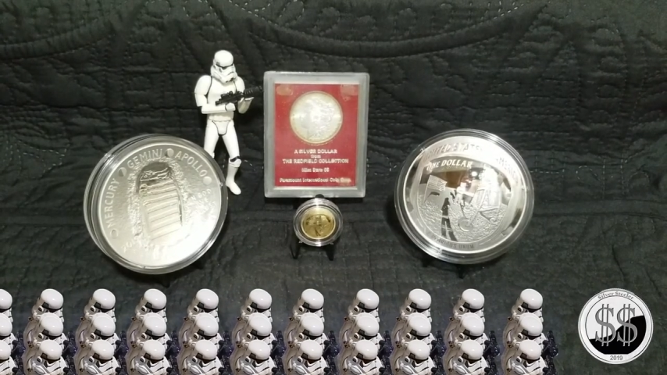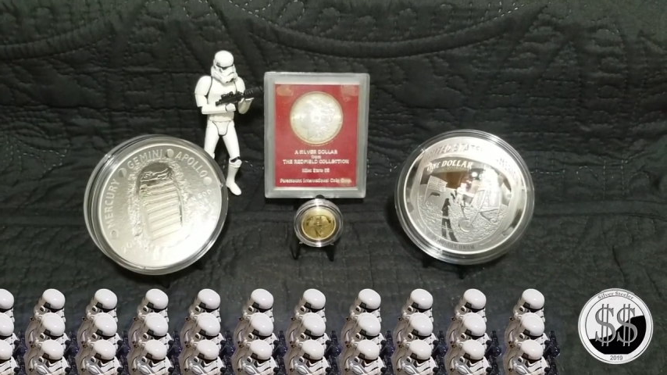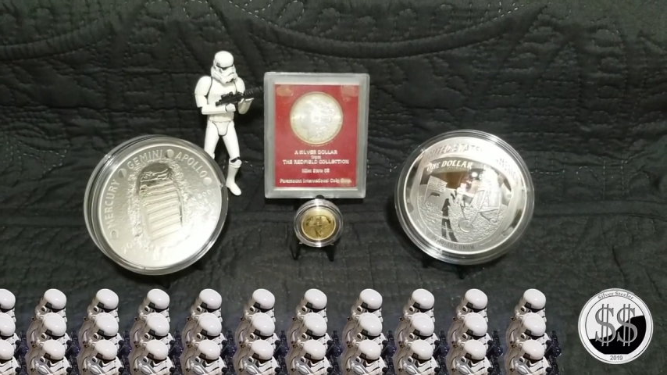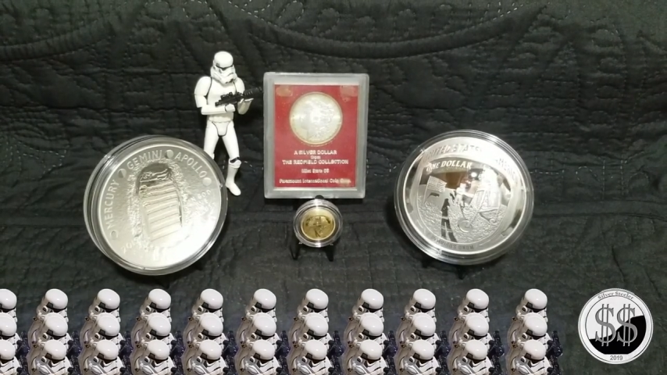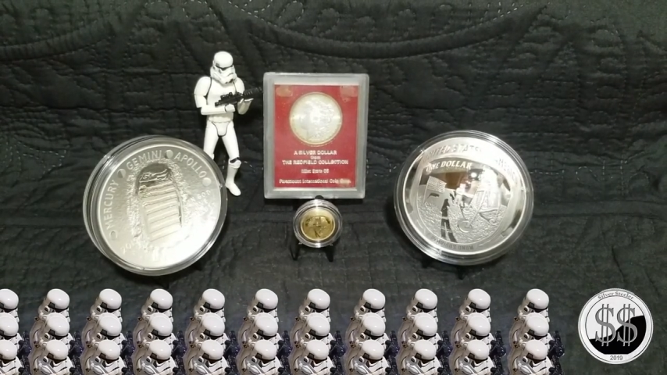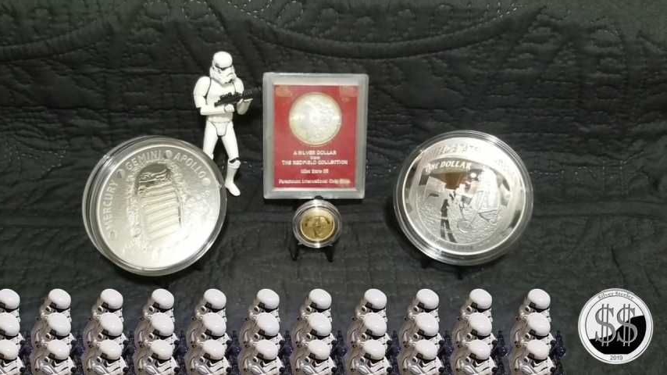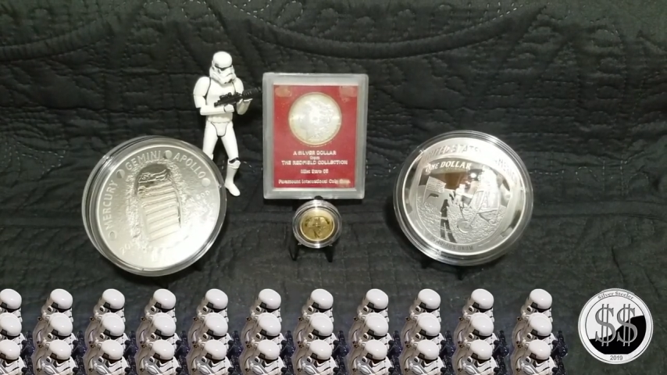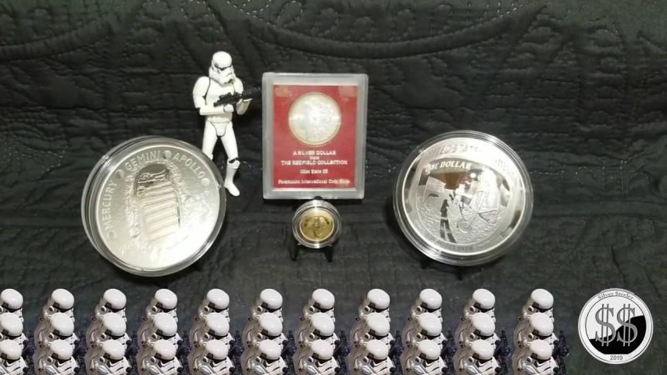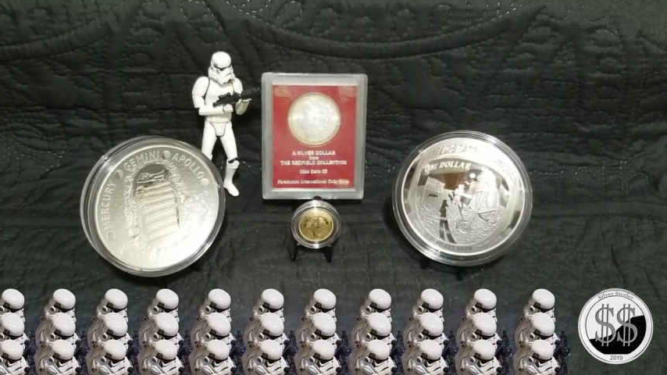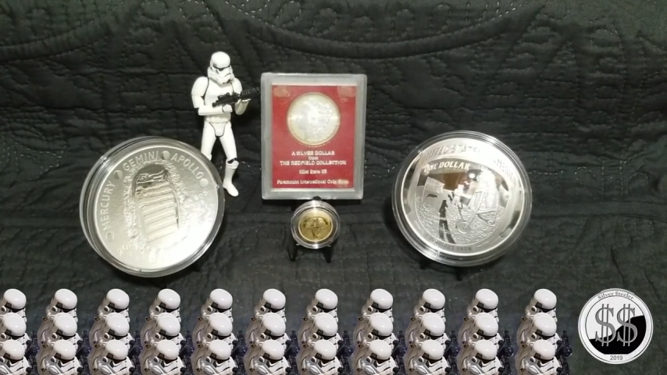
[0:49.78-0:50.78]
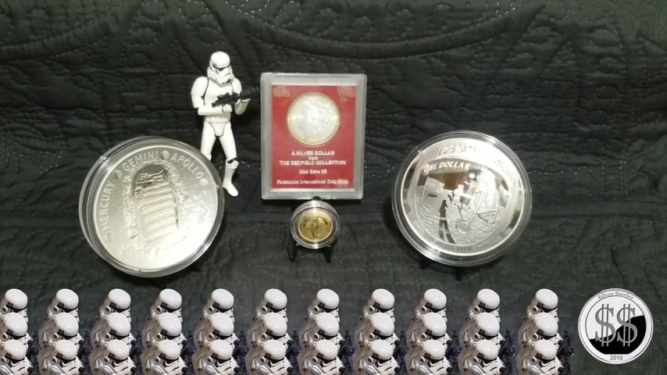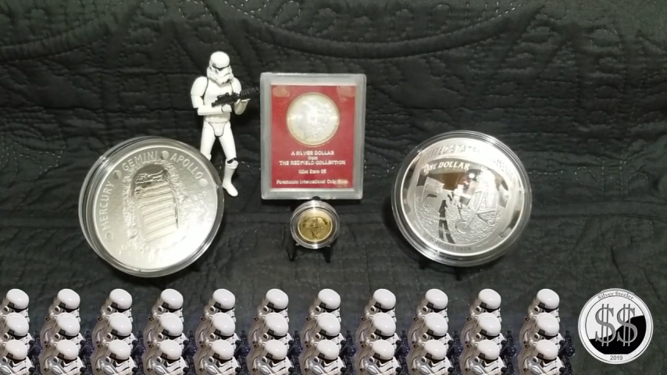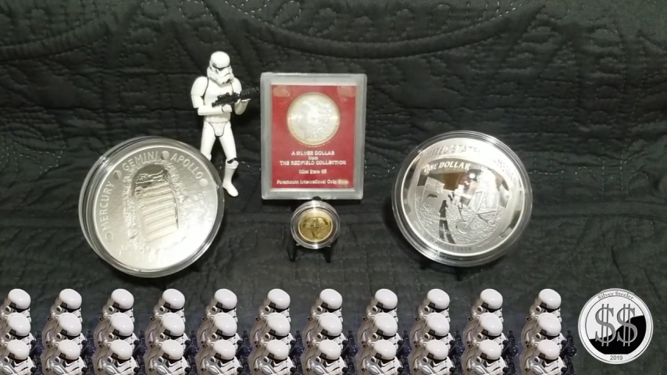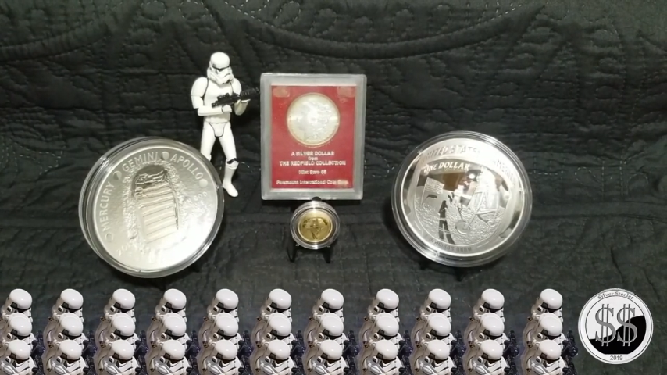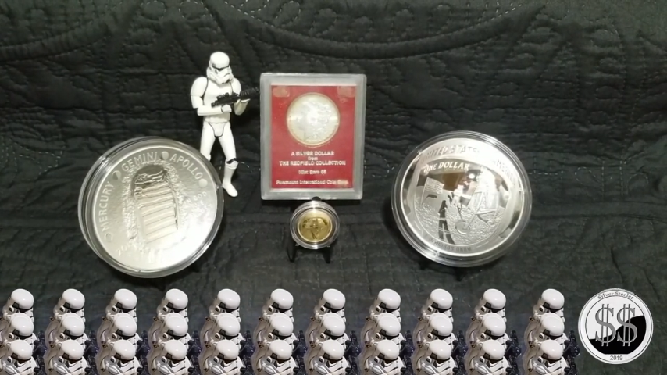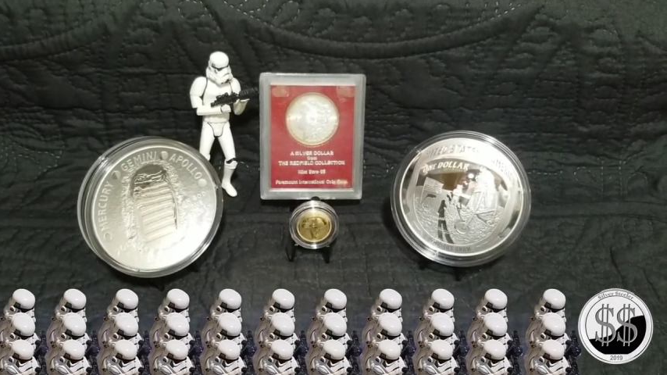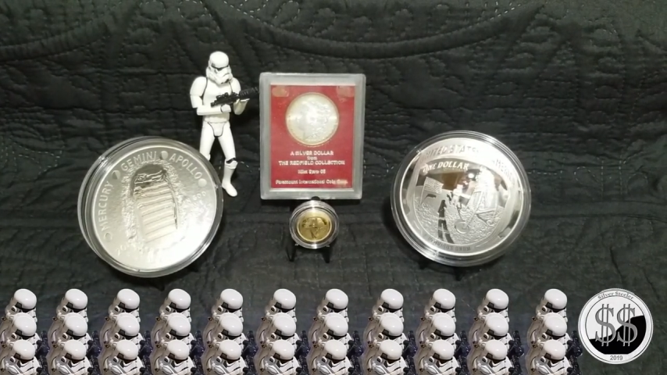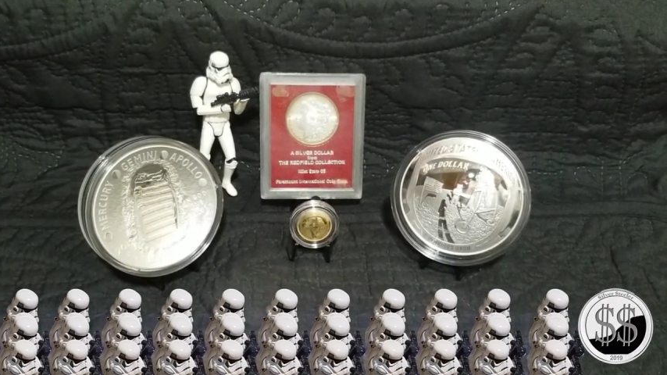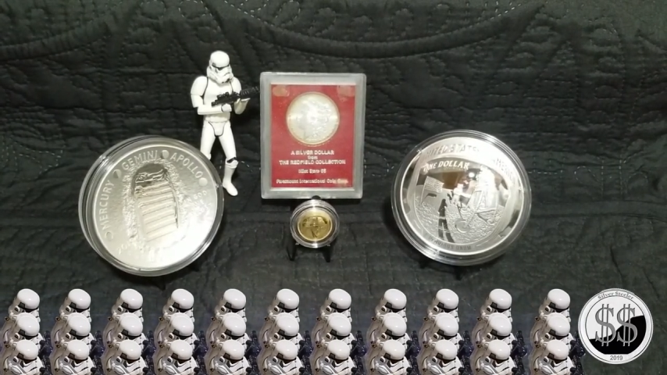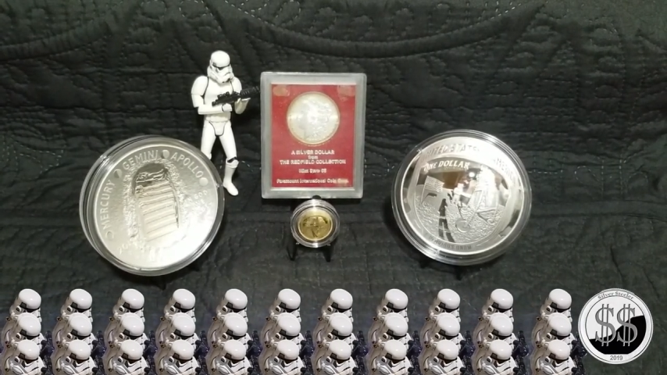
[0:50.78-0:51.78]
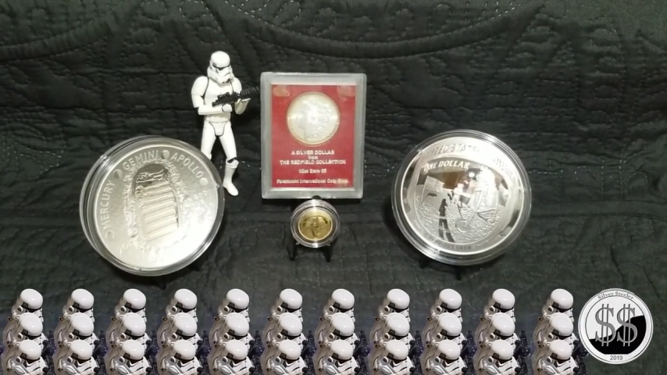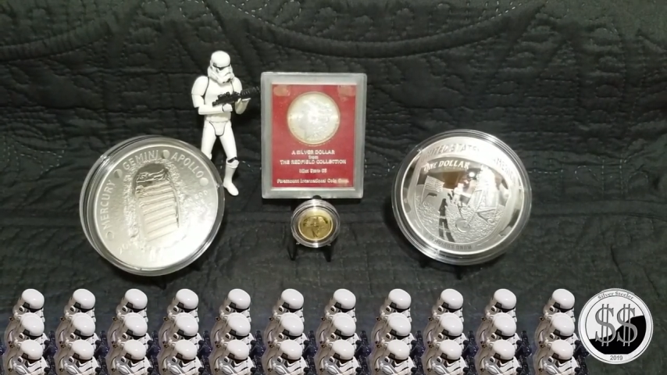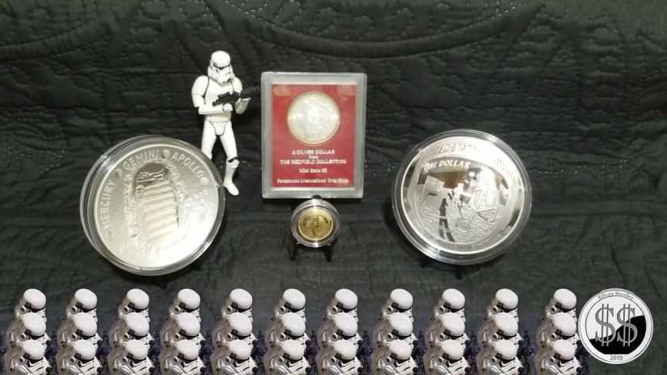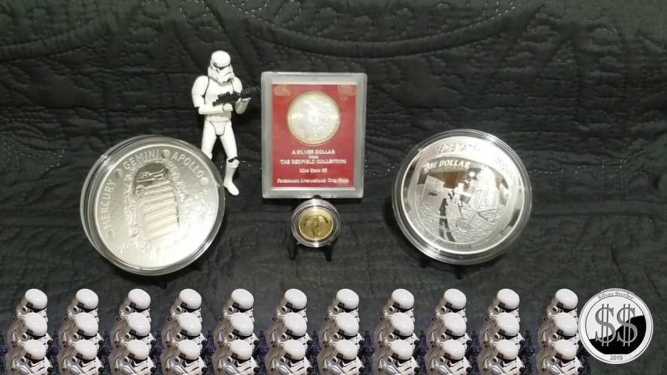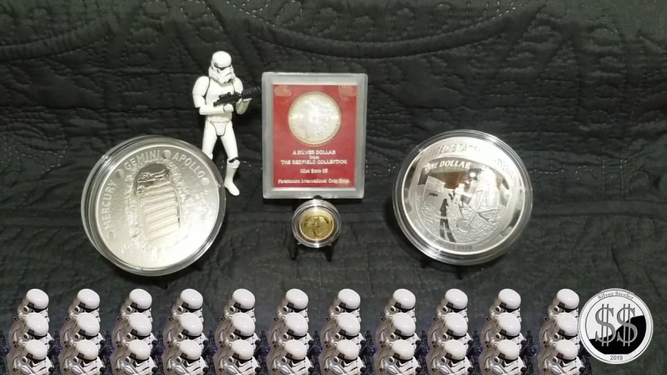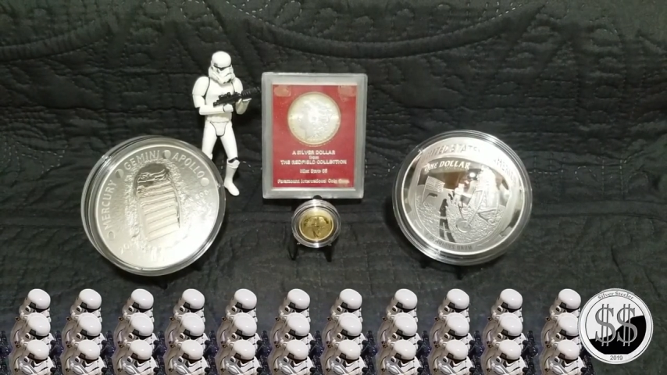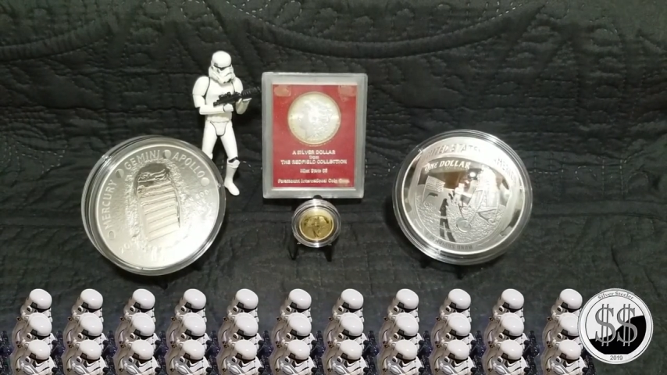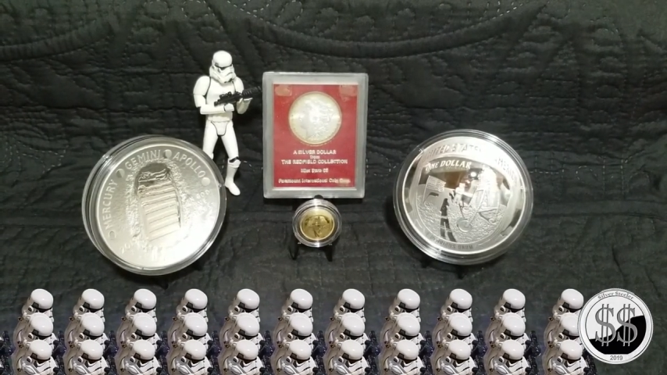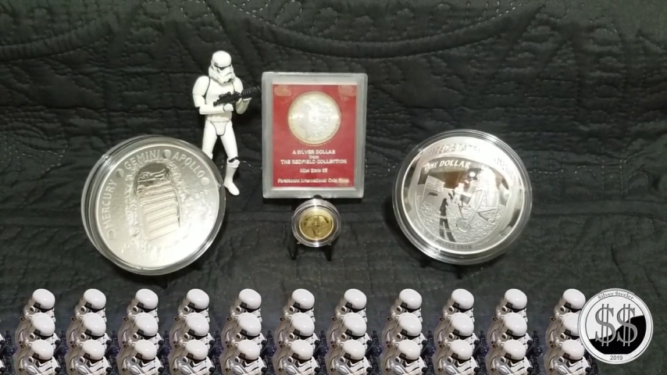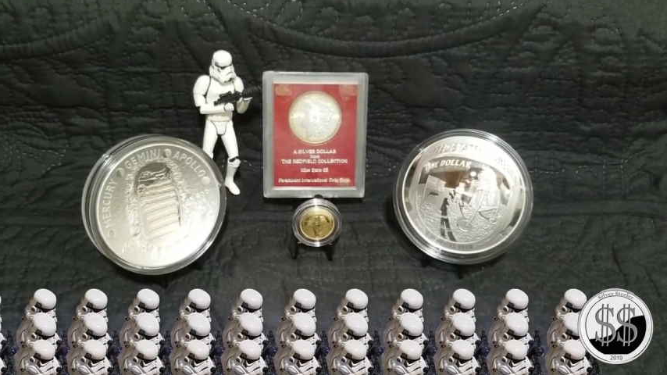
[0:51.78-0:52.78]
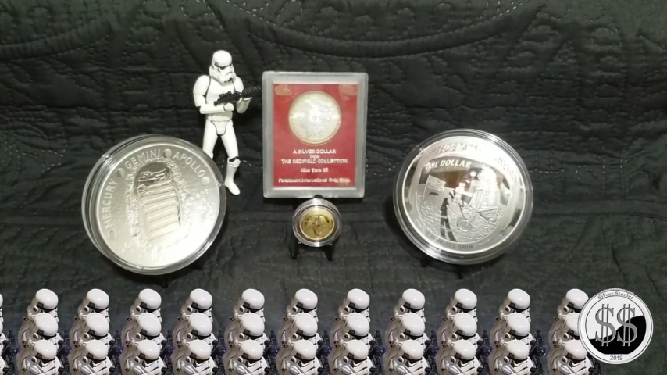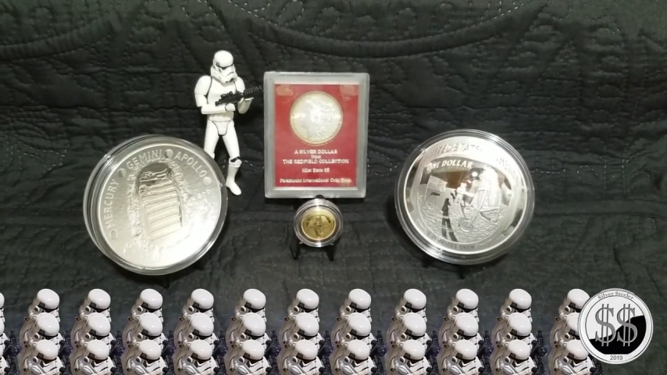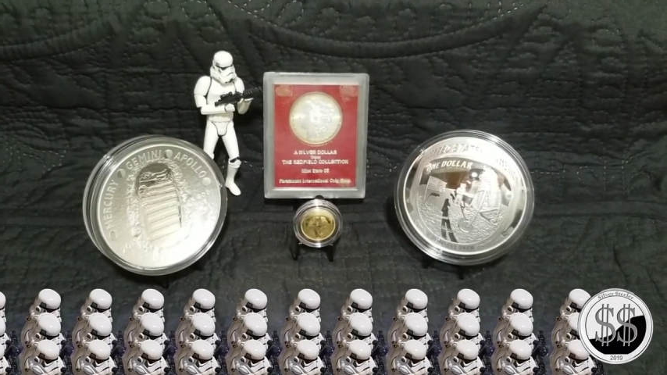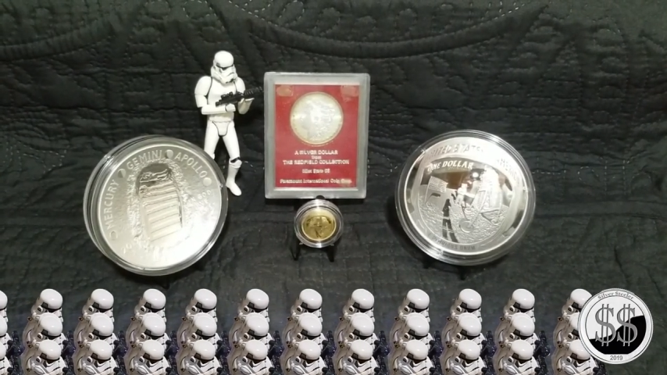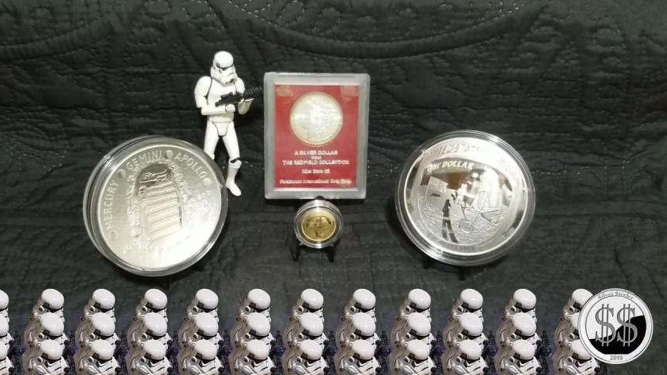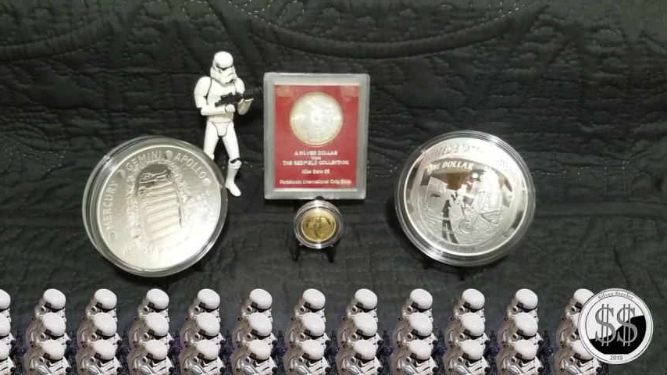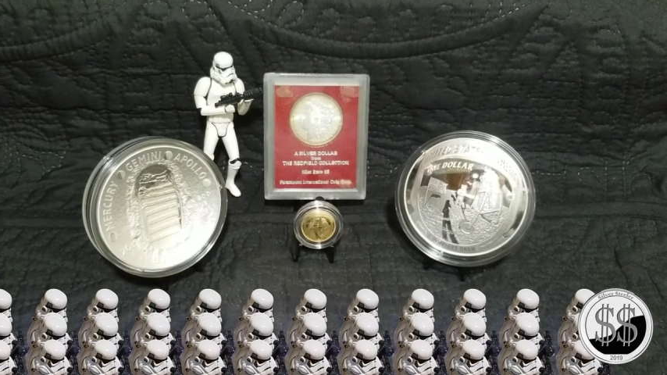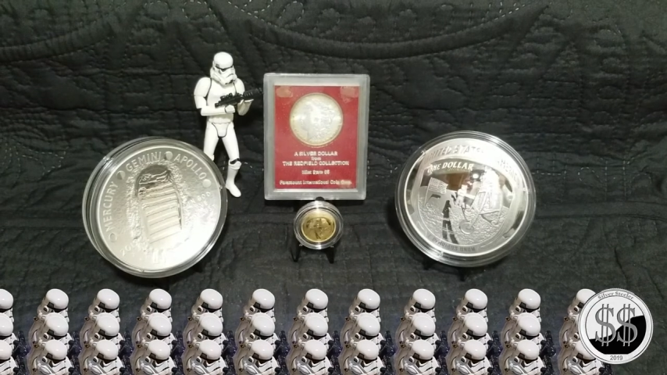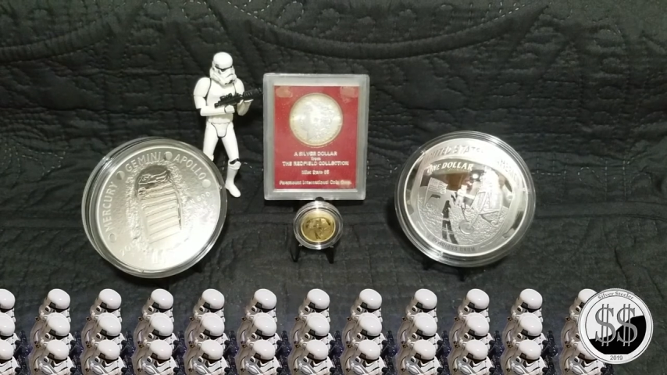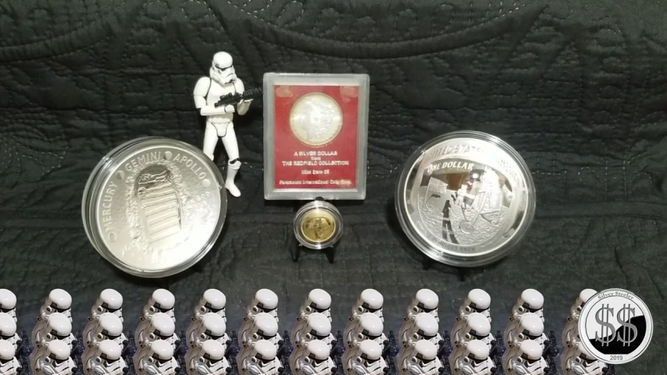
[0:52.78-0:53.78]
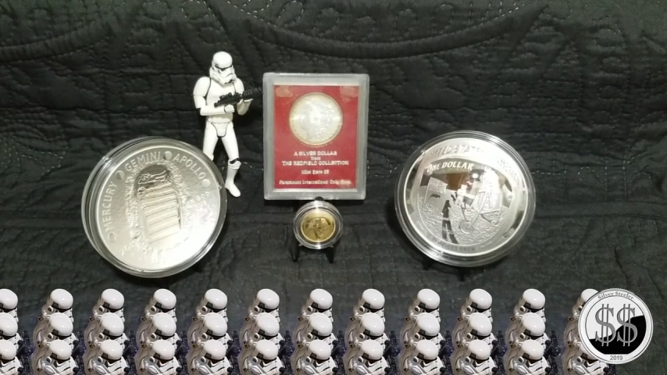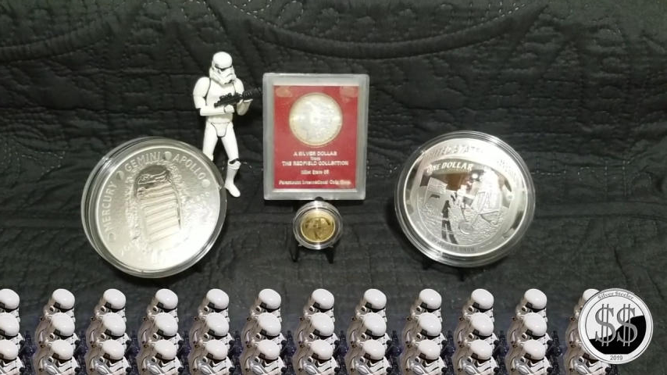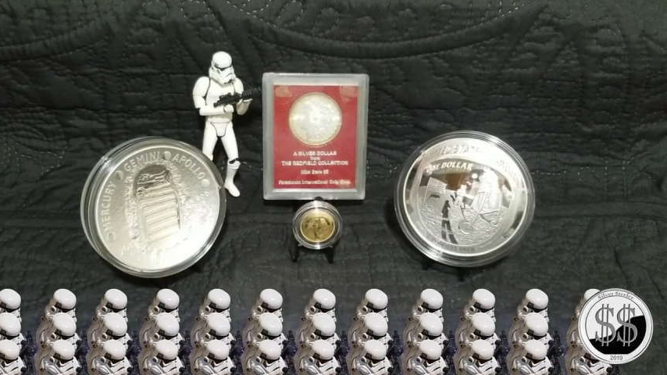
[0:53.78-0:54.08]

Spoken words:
No face is visible, so there are no lips to read.